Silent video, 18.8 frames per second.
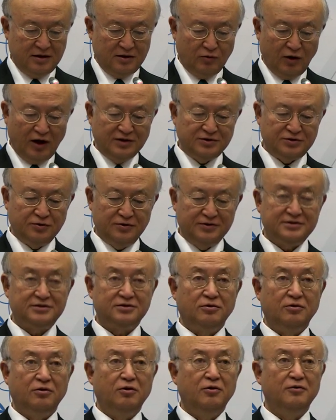Iran
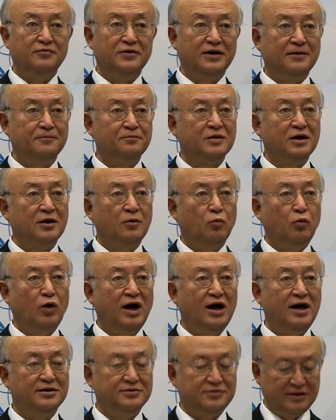joins over
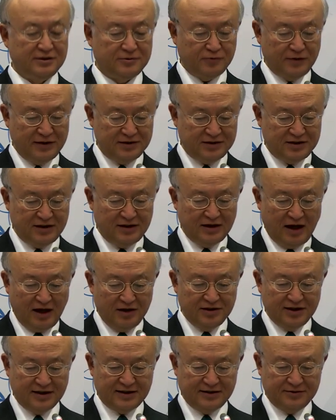120
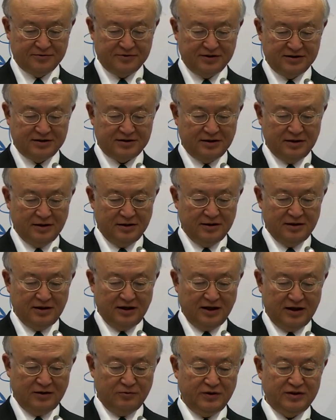other countries
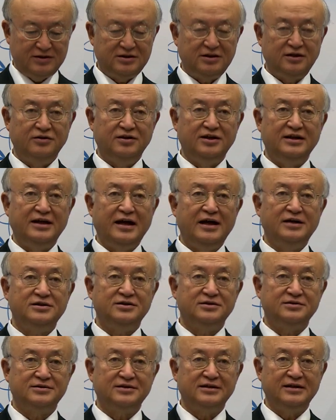in which the
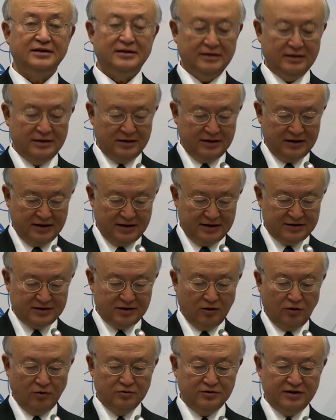agency
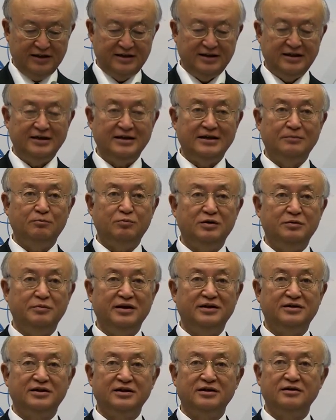is already
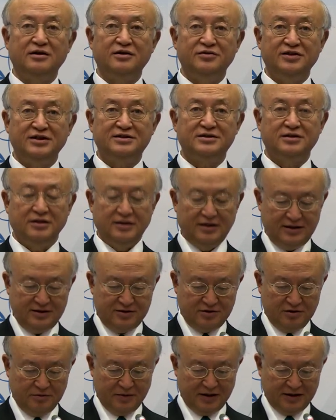implementing this
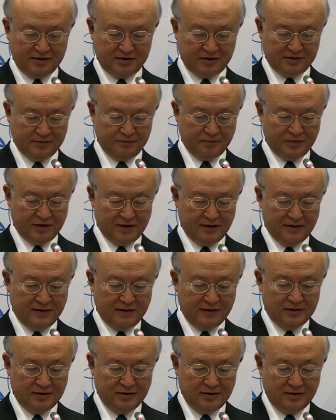instrument.
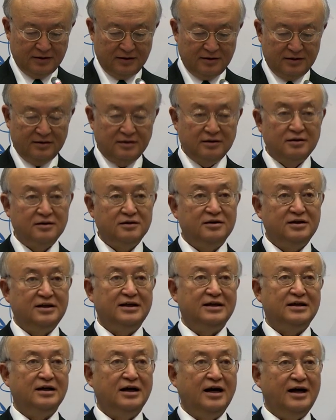
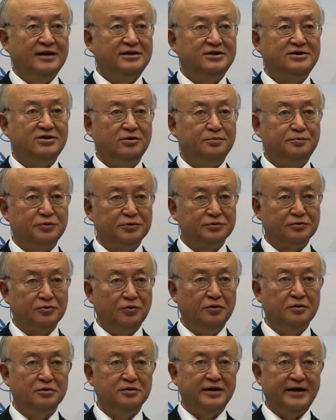The Additional
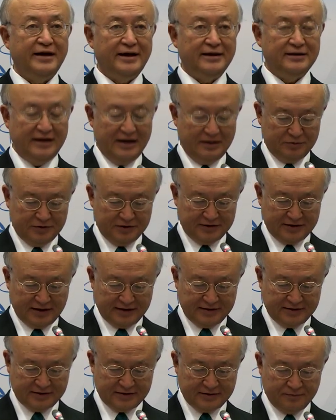Protocol enables
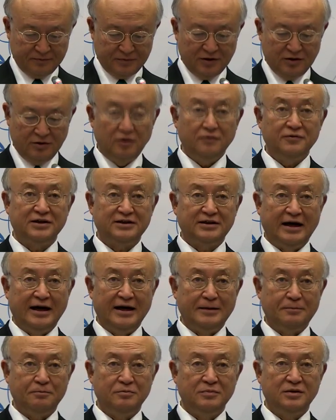us, over
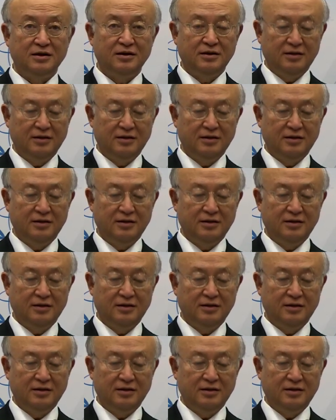time,